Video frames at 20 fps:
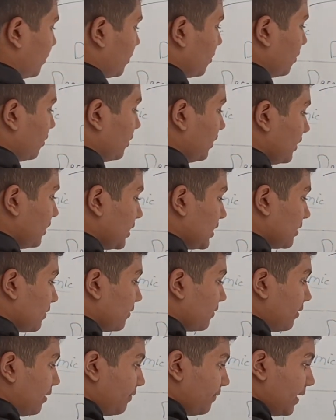So this
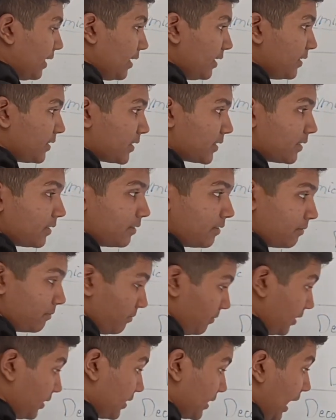ferrous,
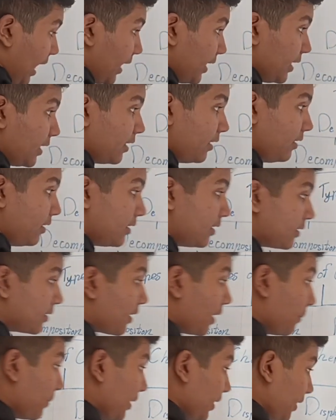this iron is
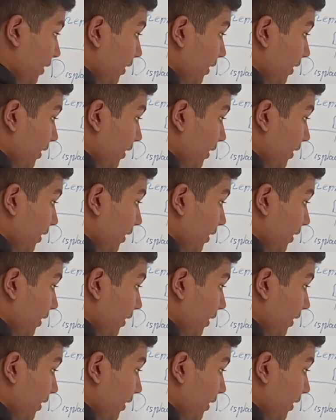coming